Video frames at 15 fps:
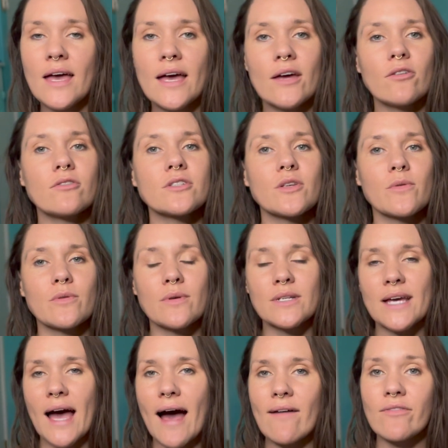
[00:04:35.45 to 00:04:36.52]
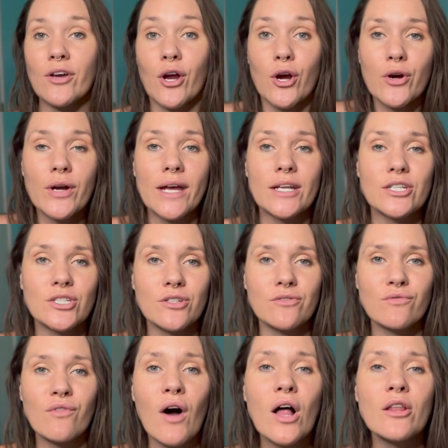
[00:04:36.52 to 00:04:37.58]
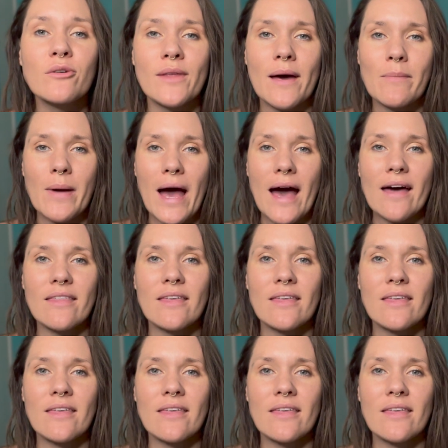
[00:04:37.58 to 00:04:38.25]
and also to have the courage to follow that path